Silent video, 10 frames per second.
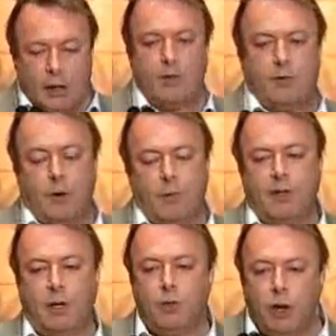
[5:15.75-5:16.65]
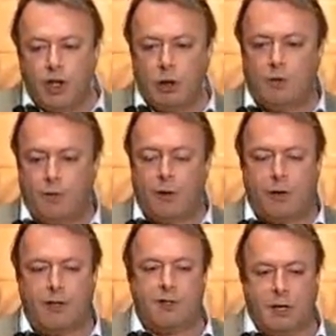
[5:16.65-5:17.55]
It confirms the
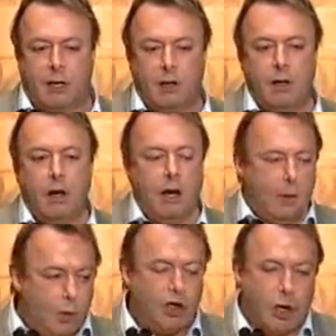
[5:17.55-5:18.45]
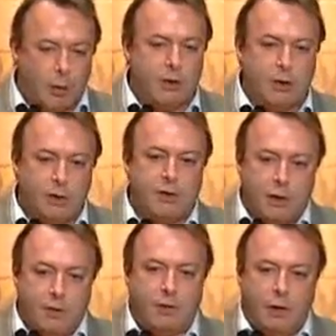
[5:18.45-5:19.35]
original filthy sin in which I was
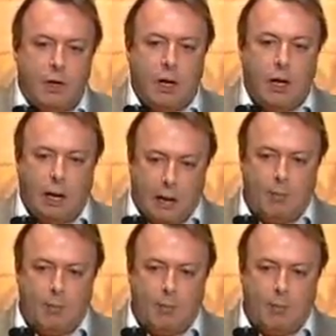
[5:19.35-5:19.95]
conceived